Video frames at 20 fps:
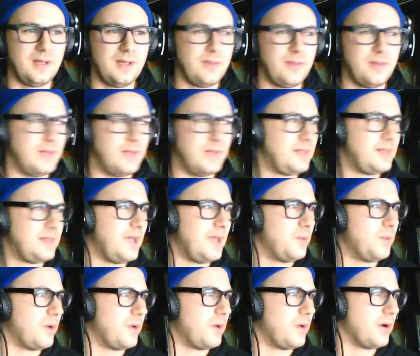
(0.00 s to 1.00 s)
that
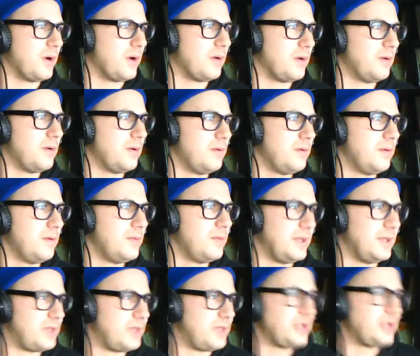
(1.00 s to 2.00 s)

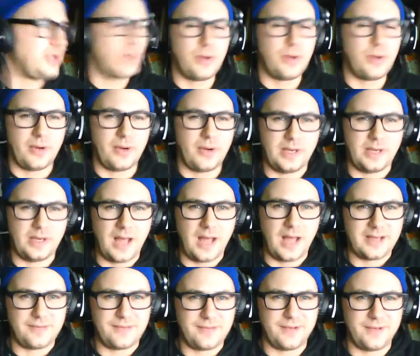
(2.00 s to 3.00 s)
they showed her in a lot
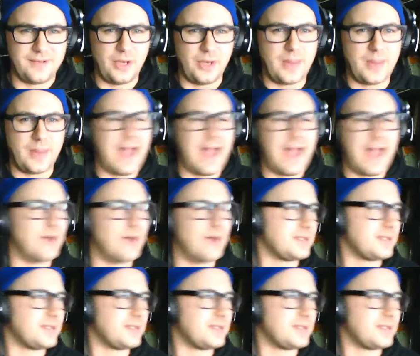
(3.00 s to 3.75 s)
of different locales,